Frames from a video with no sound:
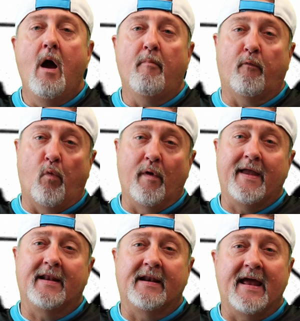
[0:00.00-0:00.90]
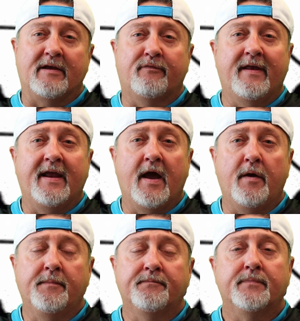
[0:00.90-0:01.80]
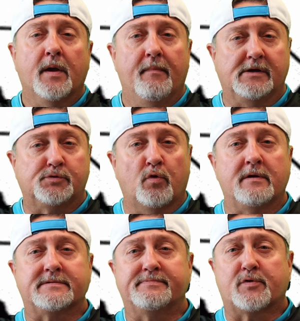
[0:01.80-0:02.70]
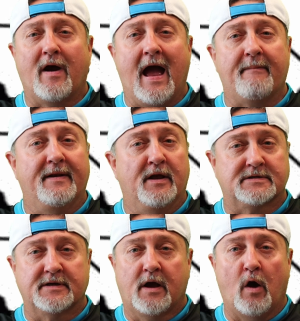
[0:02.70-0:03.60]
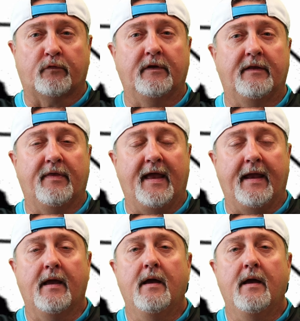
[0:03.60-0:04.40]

Before we get into today's video, make sure you subscribe. It doesn't cost anything.